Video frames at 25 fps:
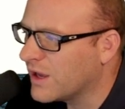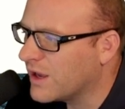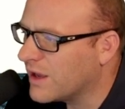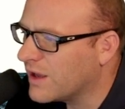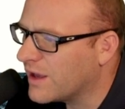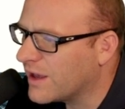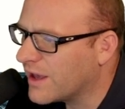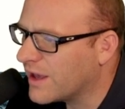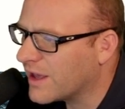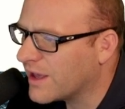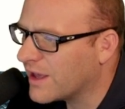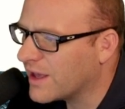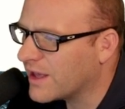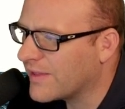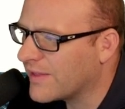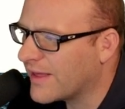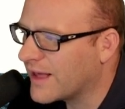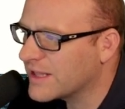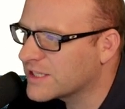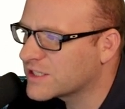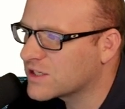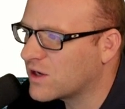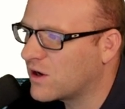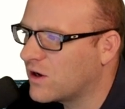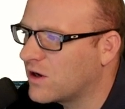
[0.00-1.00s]

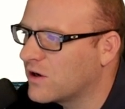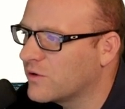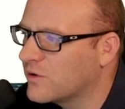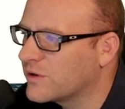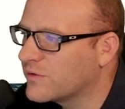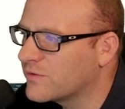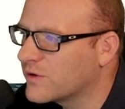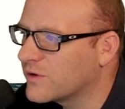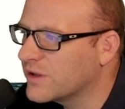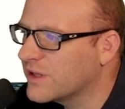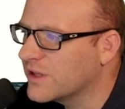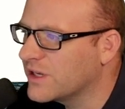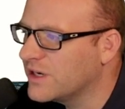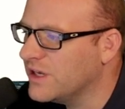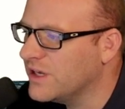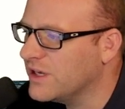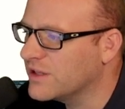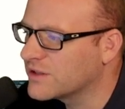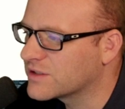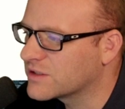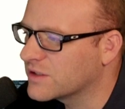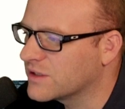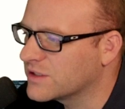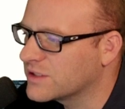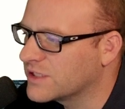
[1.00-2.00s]
that's all we really need.
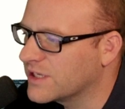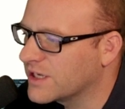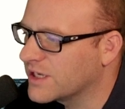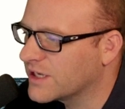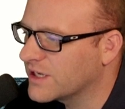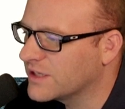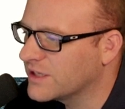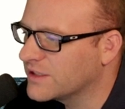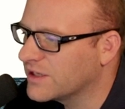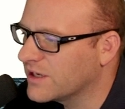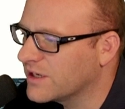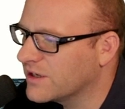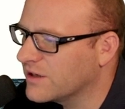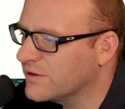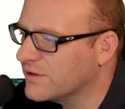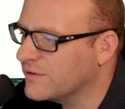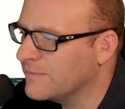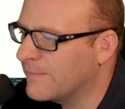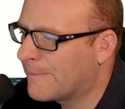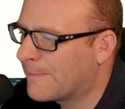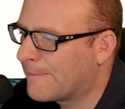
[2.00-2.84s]
So let's hit continue.